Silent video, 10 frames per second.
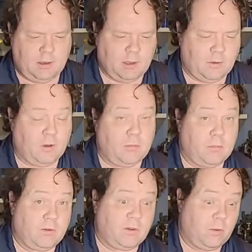It shouldn't
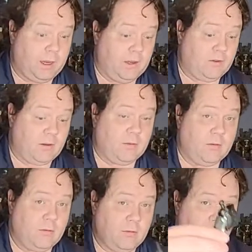be so easy
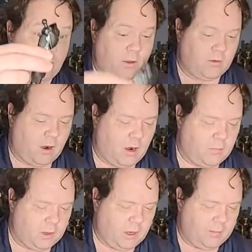for this
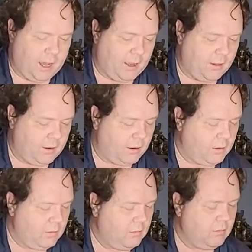arm to come out of there.
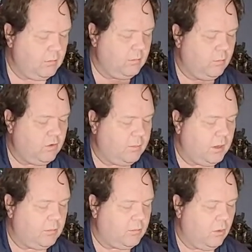You should be
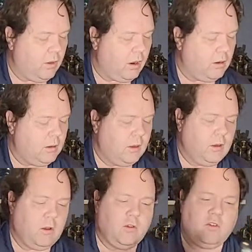able
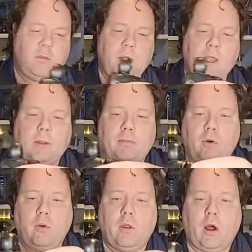to
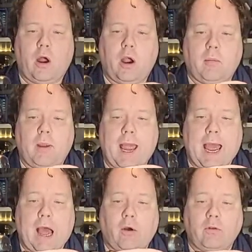pull the arm
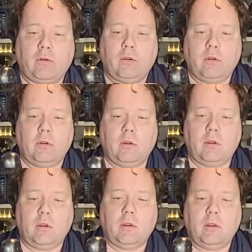out
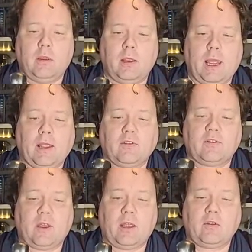as
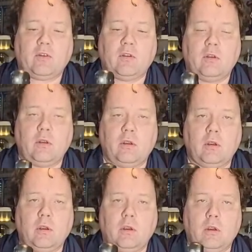such
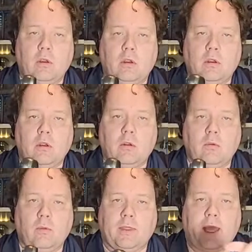
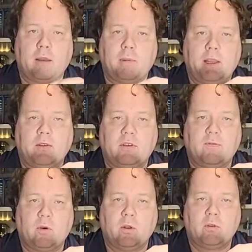without it being as
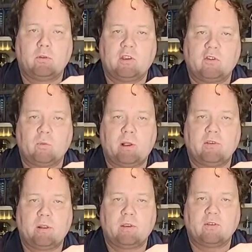difficult as it just was
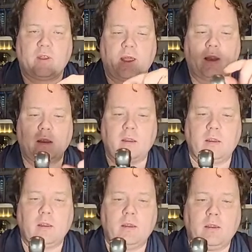on this side.
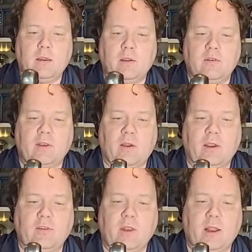See how
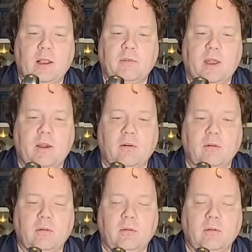easy that comes out?